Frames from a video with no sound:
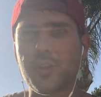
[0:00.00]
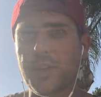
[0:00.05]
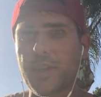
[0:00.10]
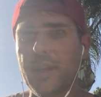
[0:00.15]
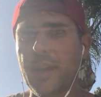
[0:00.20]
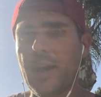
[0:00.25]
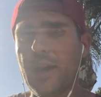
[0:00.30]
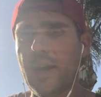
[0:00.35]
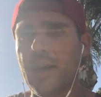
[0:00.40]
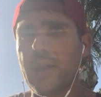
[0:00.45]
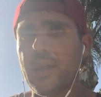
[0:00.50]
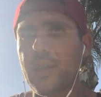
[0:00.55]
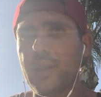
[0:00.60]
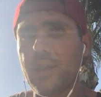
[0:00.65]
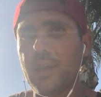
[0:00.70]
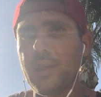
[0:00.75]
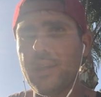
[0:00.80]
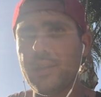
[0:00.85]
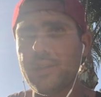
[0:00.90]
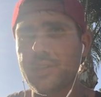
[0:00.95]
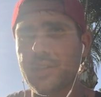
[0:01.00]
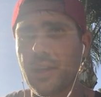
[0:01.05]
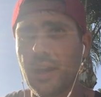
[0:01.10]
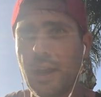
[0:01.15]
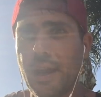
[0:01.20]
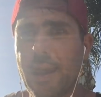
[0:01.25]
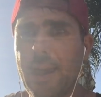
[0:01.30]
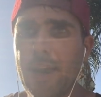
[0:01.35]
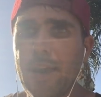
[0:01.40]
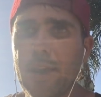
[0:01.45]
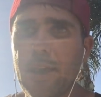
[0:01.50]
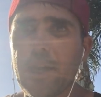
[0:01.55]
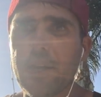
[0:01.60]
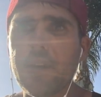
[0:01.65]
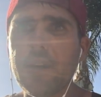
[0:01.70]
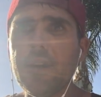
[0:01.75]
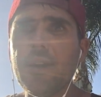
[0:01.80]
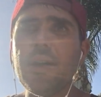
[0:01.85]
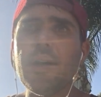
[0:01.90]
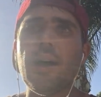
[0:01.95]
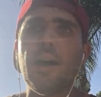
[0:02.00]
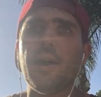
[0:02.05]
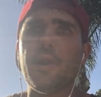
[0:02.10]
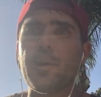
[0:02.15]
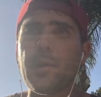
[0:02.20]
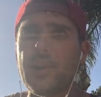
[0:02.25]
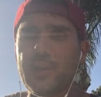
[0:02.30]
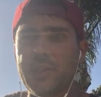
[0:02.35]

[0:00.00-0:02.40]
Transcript: She got... To, I had Hunter